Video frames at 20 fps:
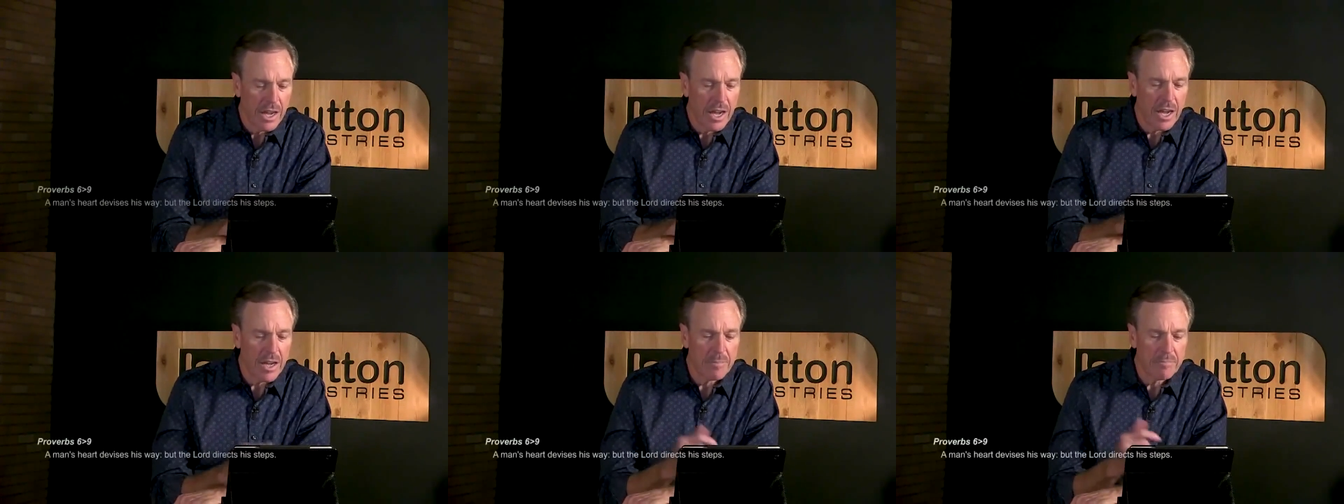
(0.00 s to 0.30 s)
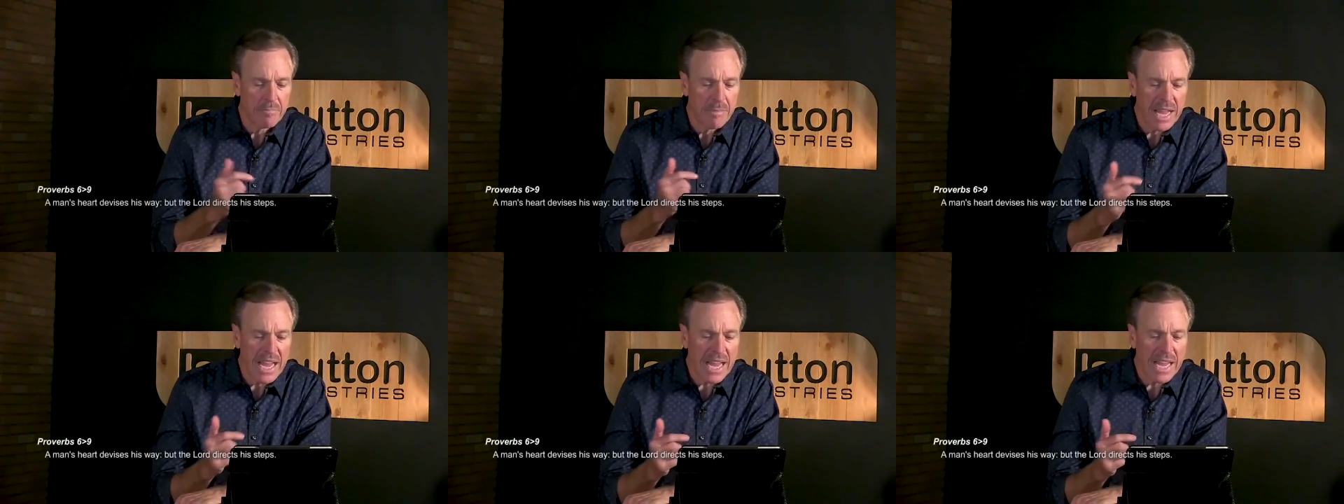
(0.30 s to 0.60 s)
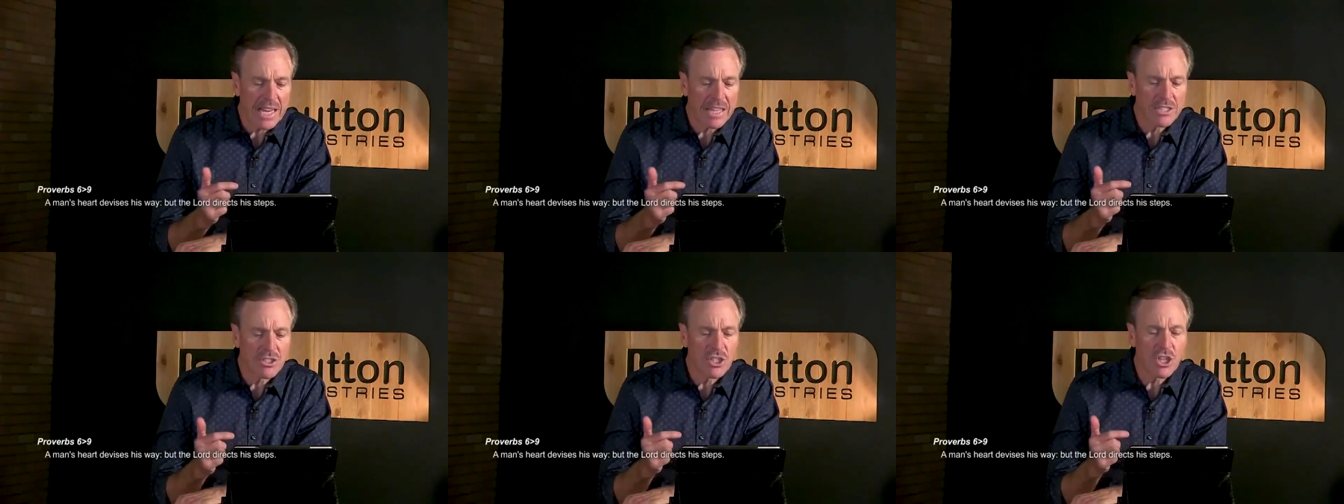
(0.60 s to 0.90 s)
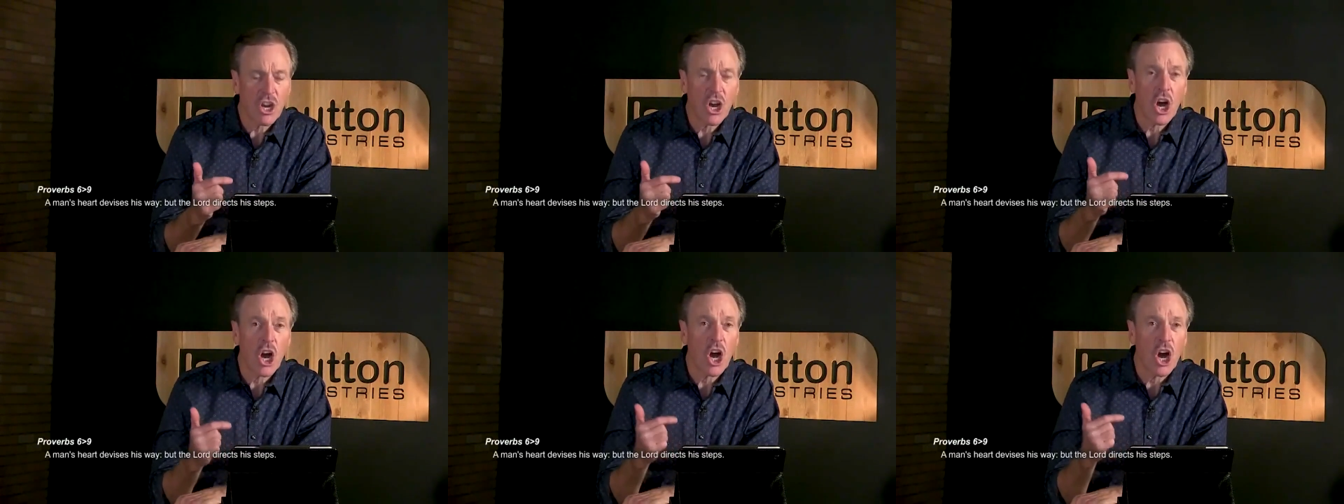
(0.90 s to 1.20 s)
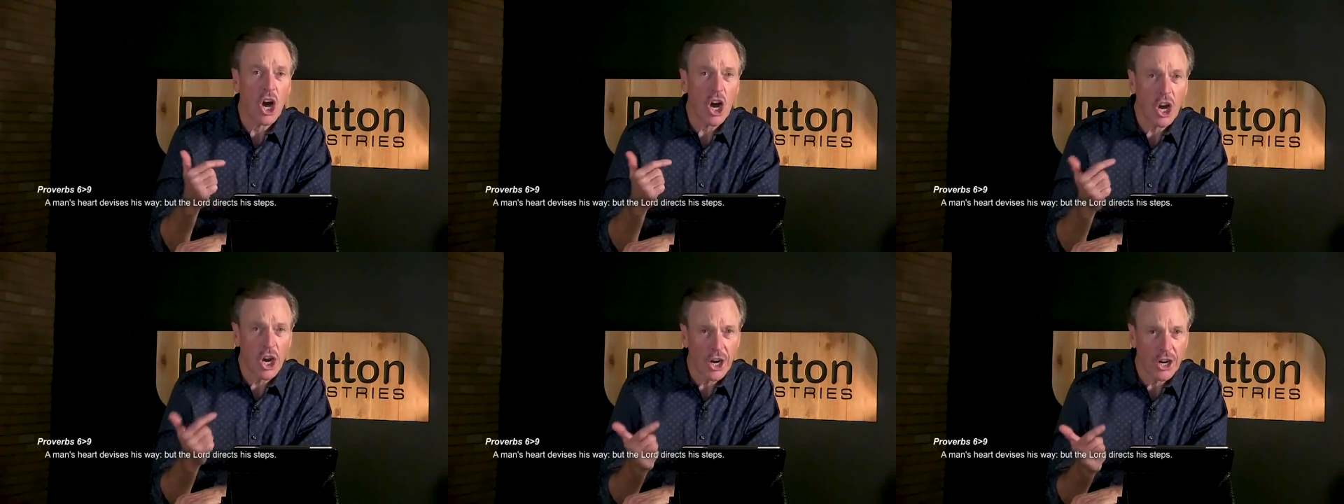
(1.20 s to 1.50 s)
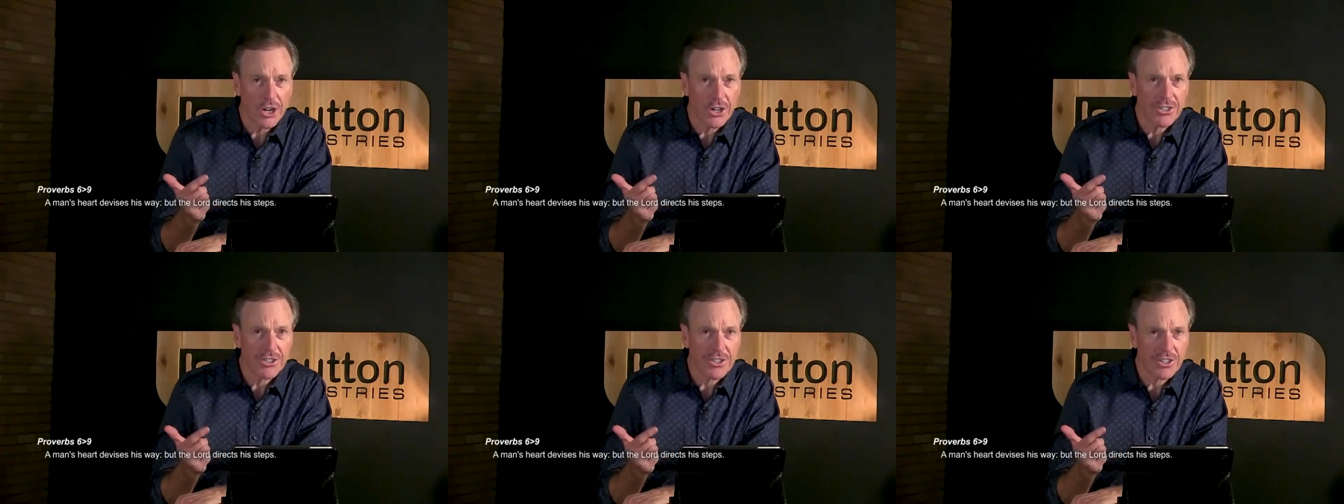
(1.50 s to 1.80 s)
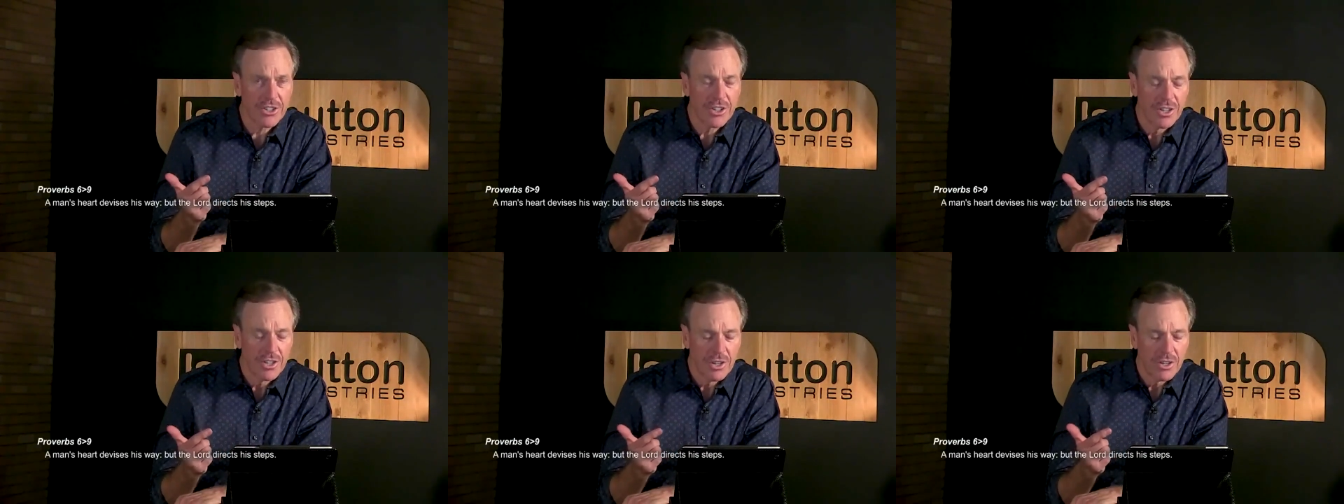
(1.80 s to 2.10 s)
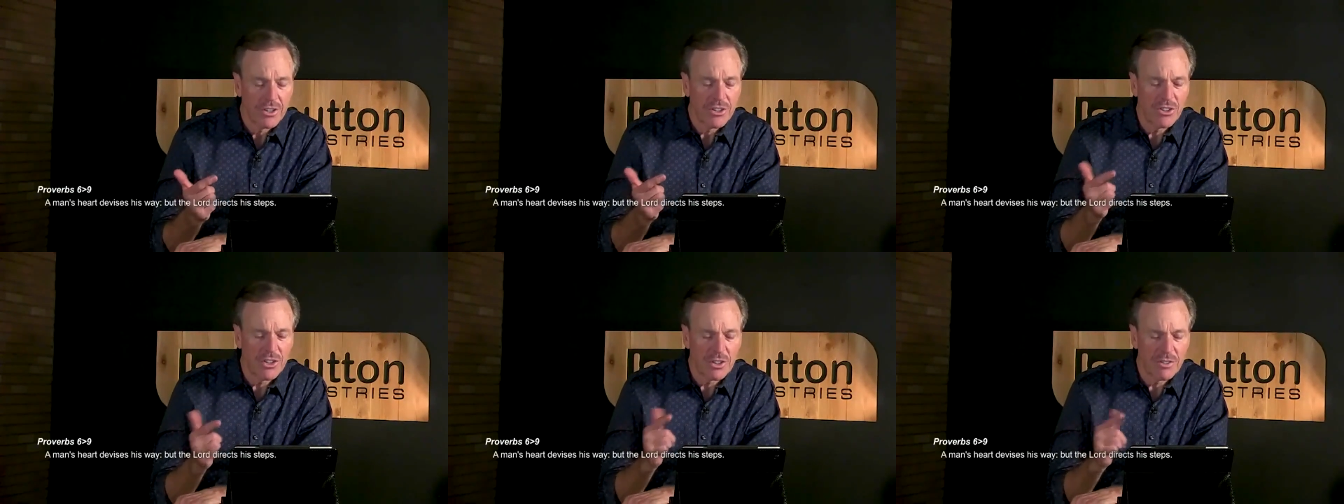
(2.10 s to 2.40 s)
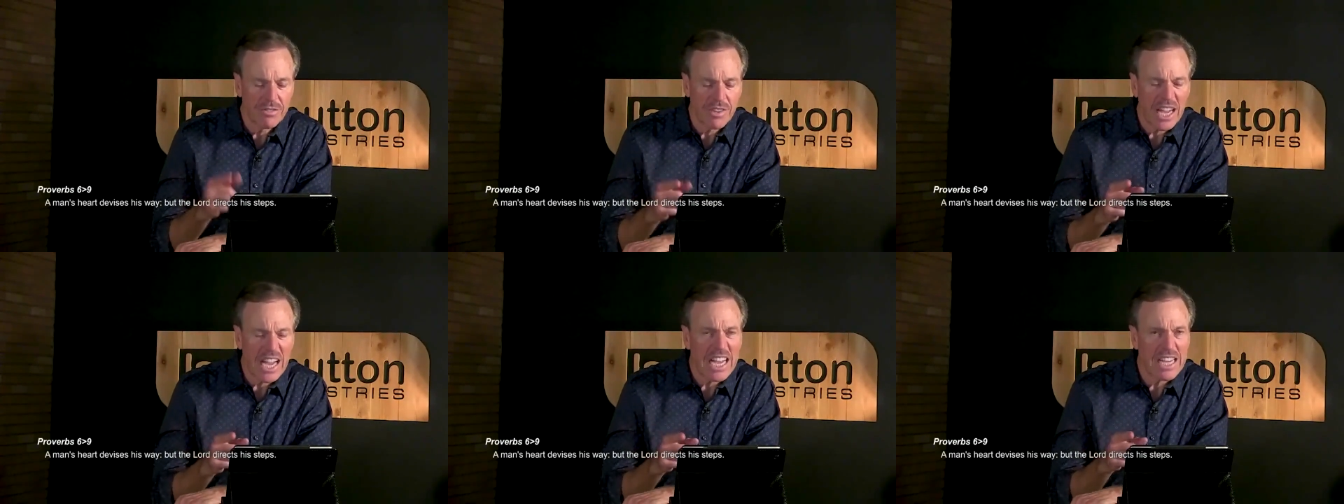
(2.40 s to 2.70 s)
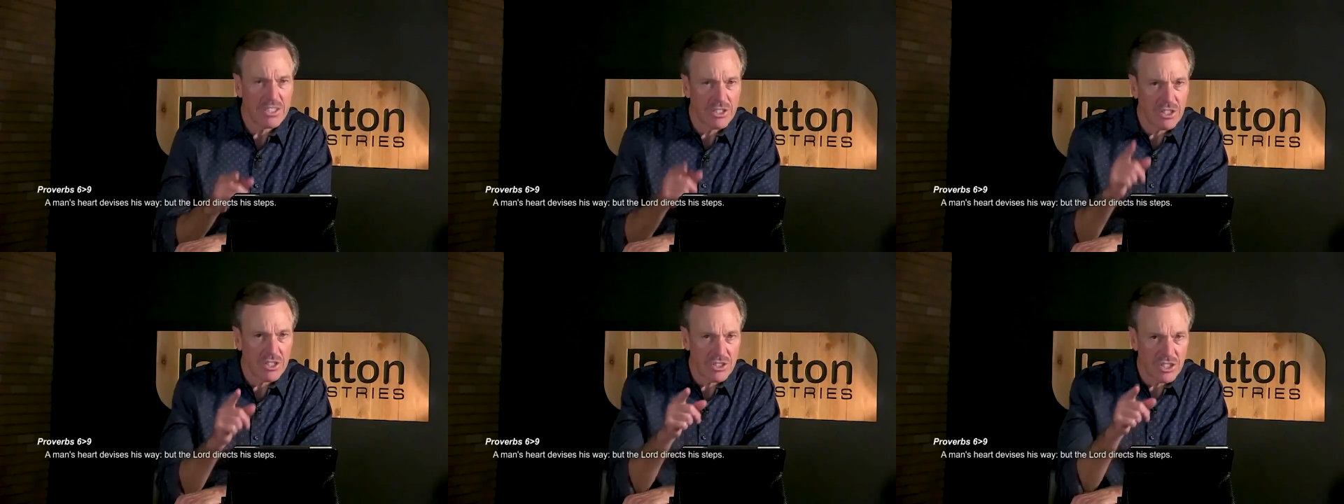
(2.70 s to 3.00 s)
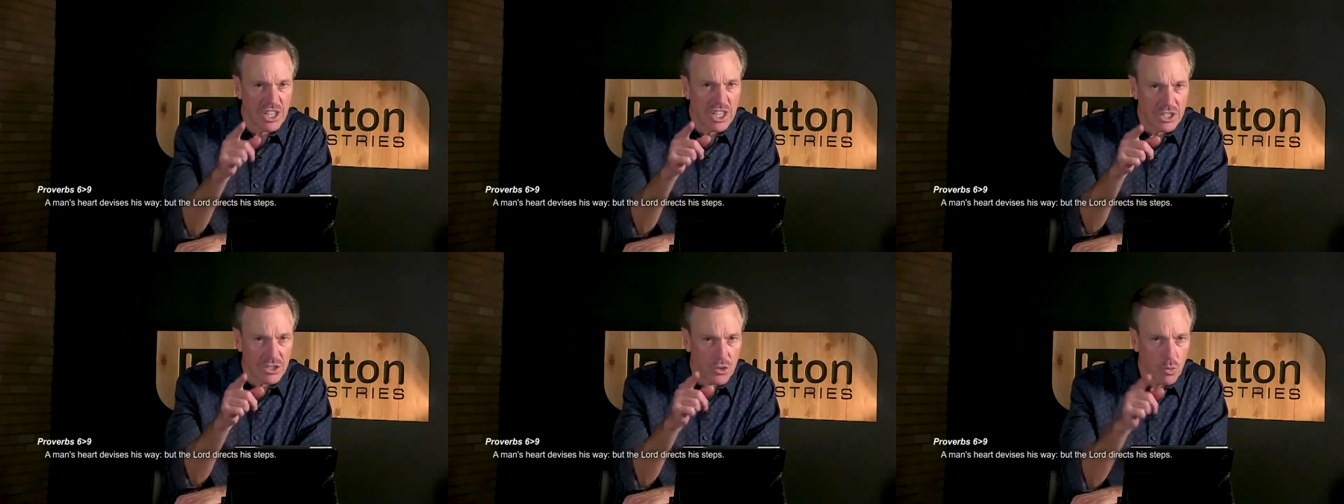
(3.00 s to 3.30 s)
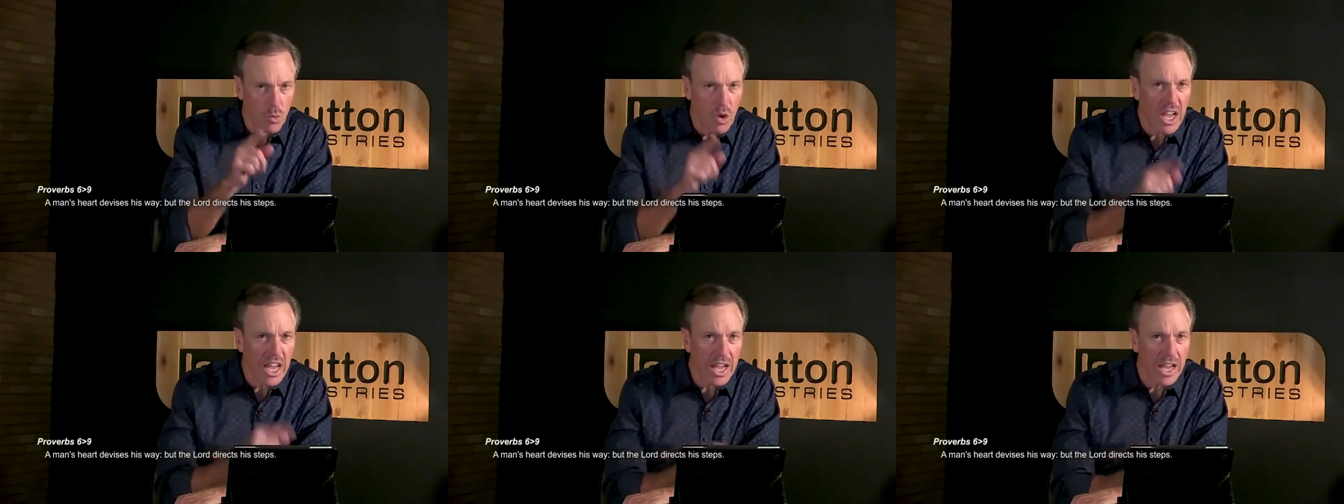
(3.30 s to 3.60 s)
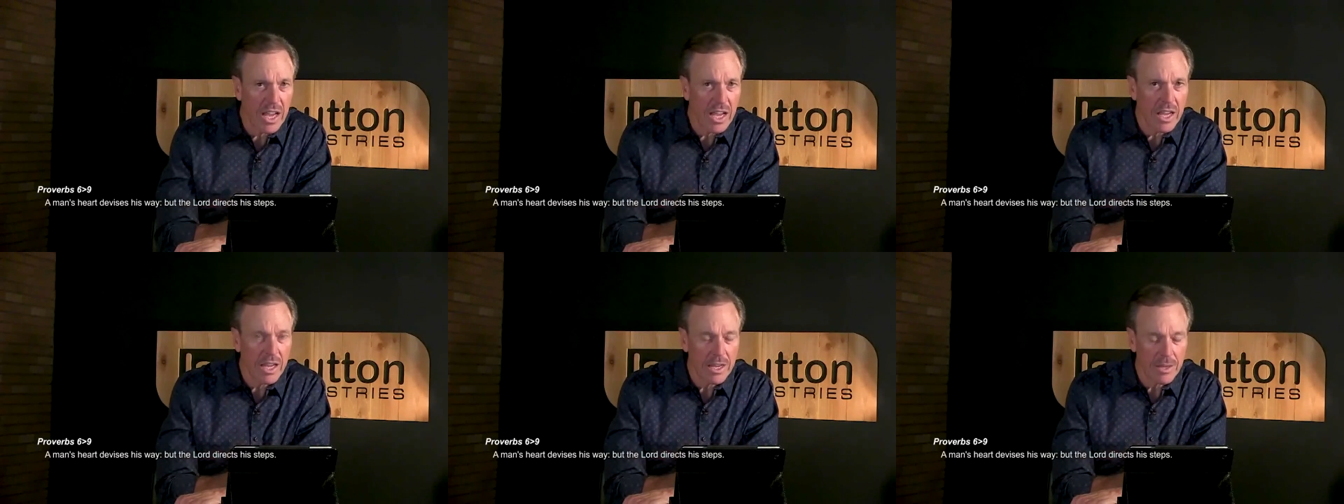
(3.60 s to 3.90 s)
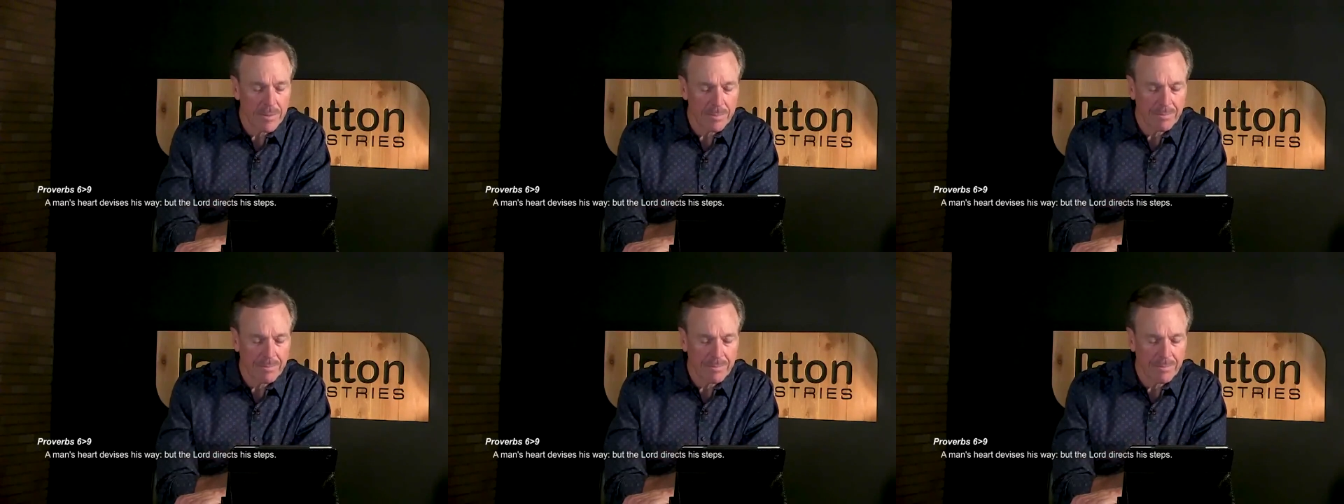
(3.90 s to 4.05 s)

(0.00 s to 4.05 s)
"A man's heart devises his way,